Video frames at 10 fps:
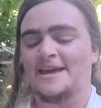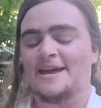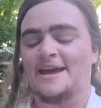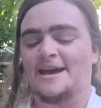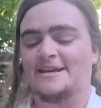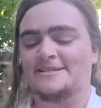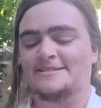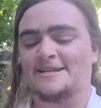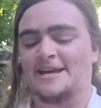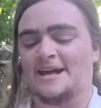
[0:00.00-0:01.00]
has
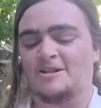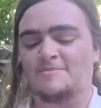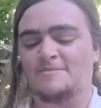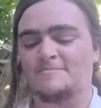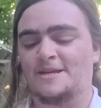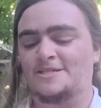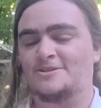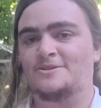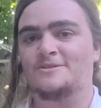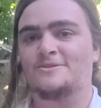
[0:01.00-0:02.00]
an album based
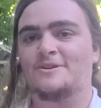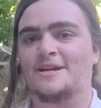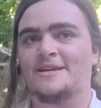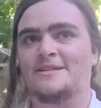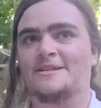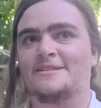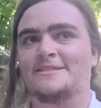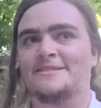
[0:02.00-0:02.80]
on Dracula,